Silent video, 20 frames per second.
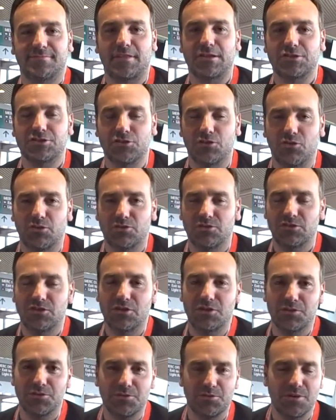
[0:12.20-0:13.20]
Sure.
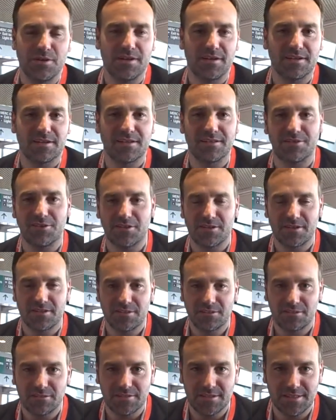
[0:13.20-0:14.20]
So
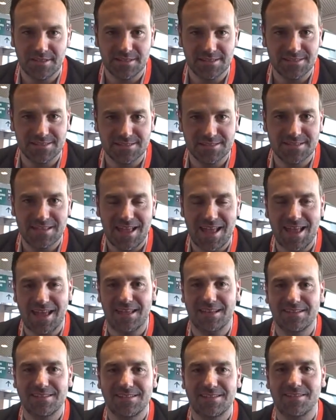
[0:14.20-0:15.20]
Canonical is
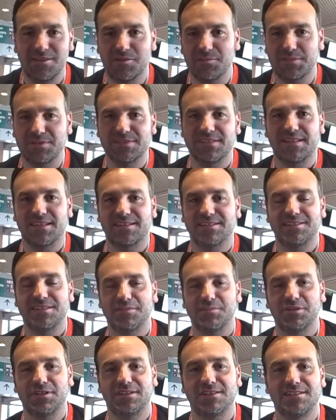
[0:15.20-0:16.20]
at the OpenStack
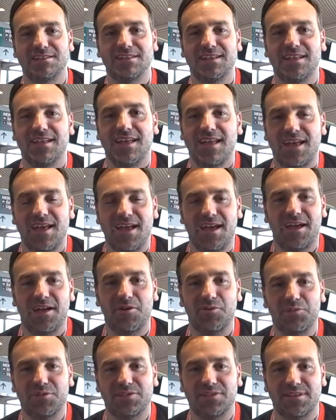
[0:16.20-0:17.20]
Summit
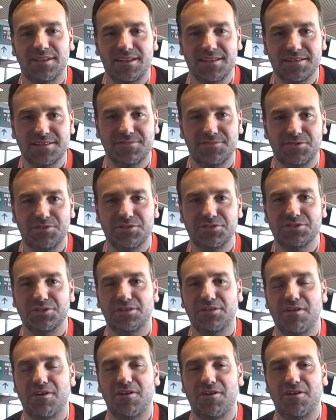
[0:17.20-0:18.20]
with the latest version
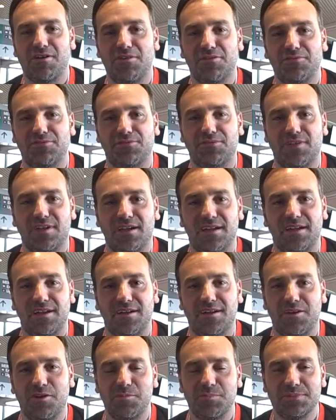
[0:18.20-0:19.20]
of
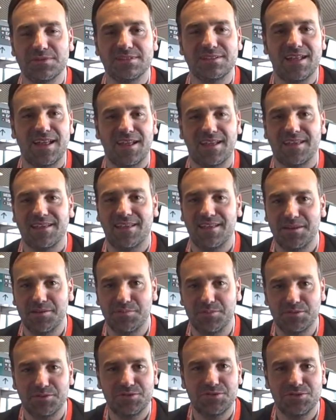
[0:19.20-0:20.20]
OpenStack and
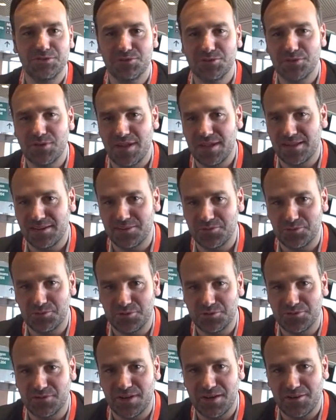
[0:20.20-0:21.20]
Ubuntu and all
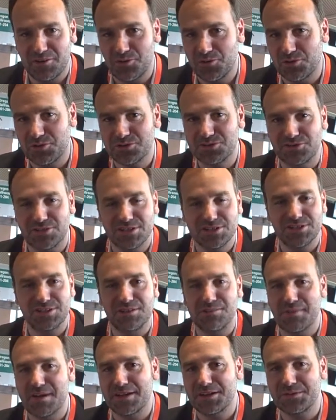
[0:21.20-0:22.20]
of our orchestration
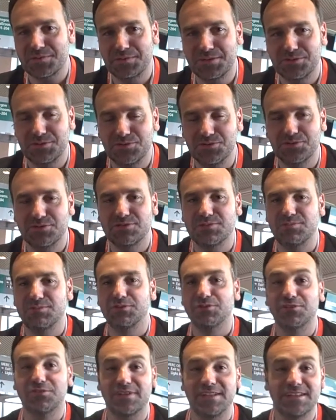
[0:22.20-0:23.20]
and management tools
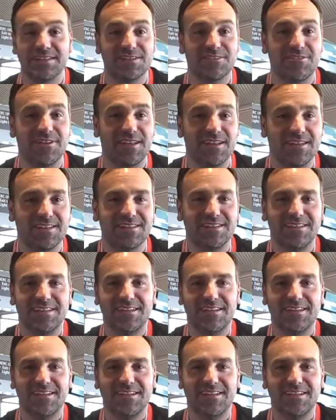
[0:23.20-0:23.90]
beautifully integrated.